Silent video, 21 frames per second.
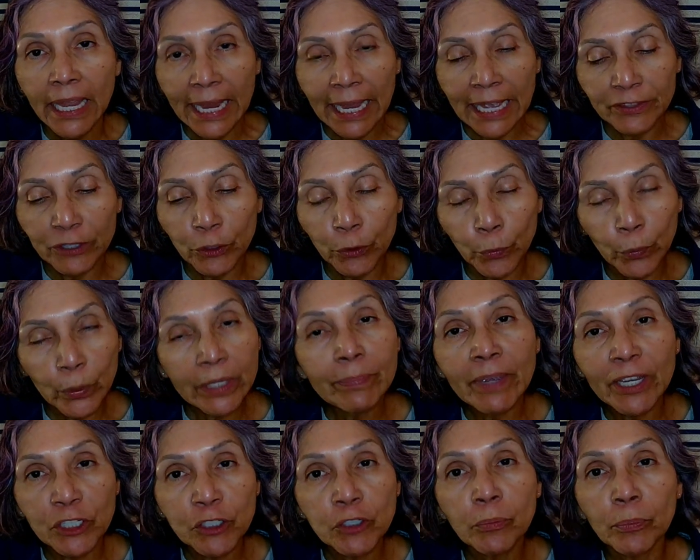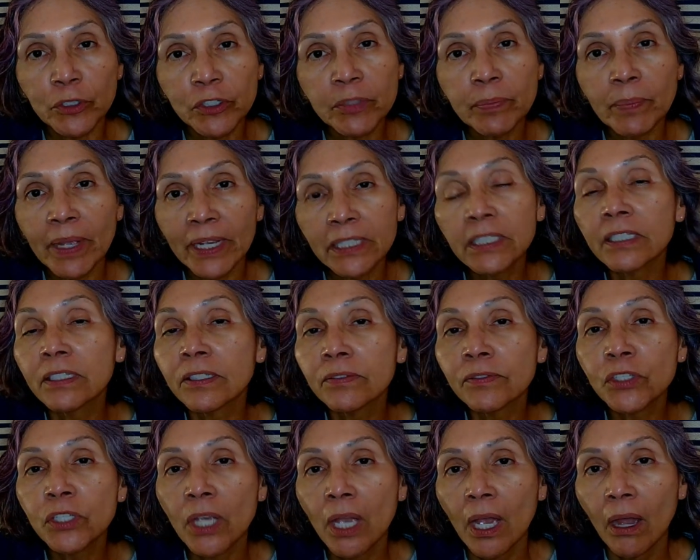And the three major
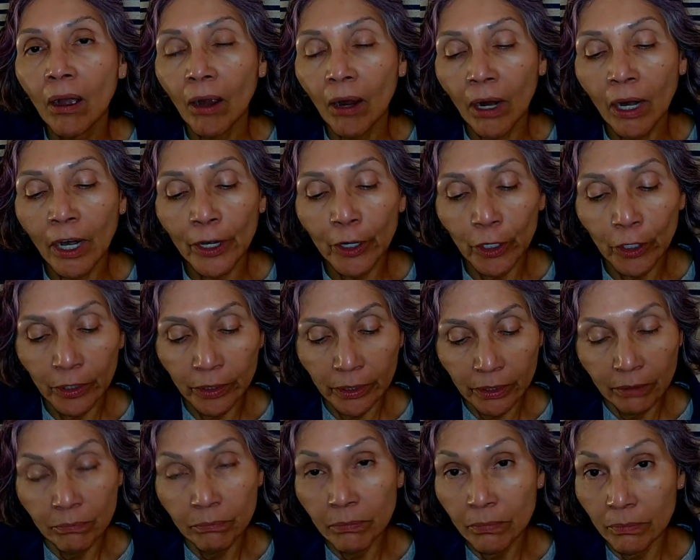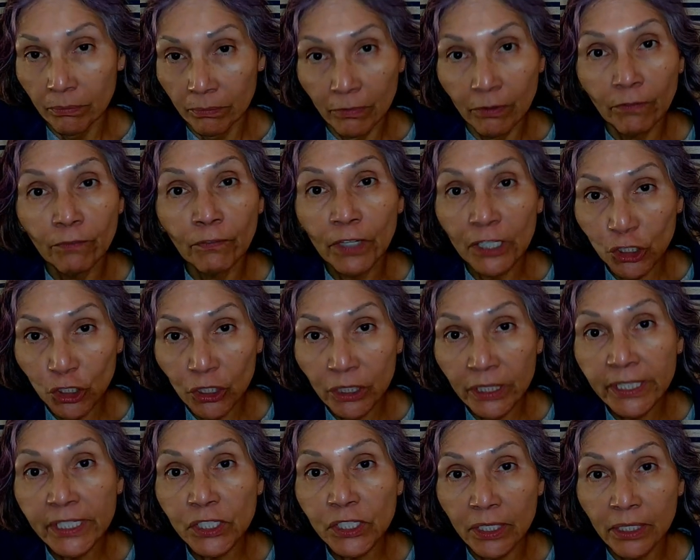perspectives are
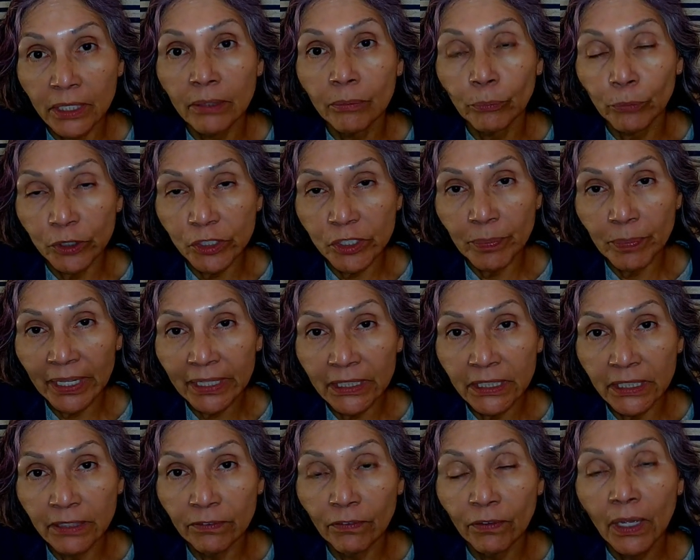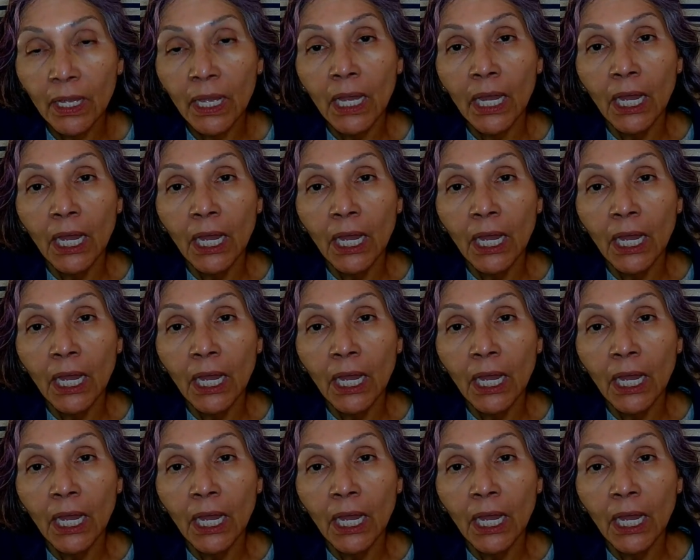functionalist perspective,